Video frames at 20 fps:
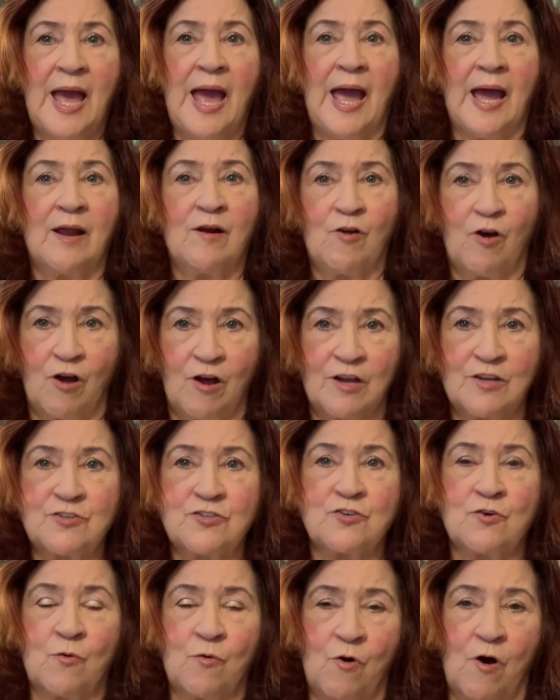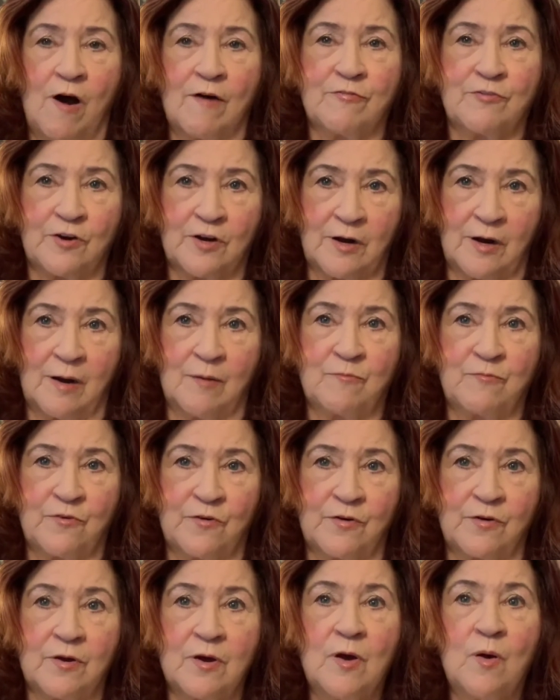and also offer
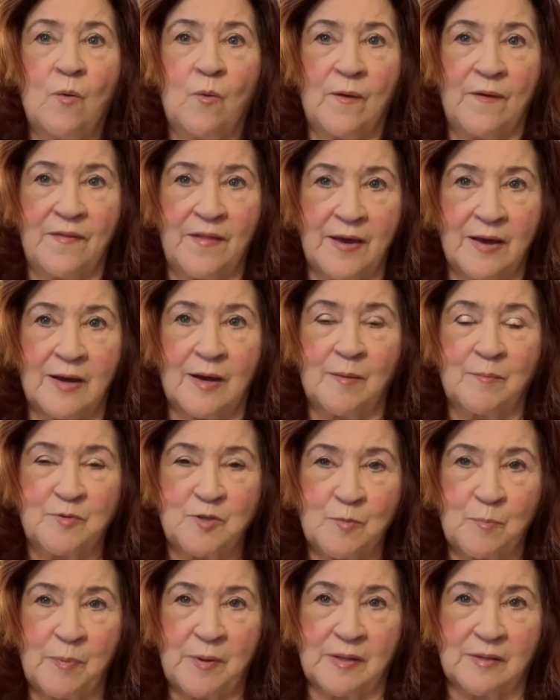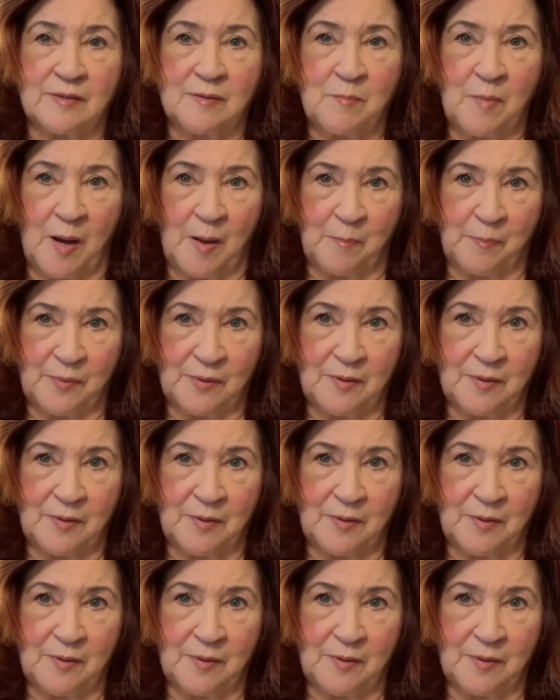comfort when they come to pick them up.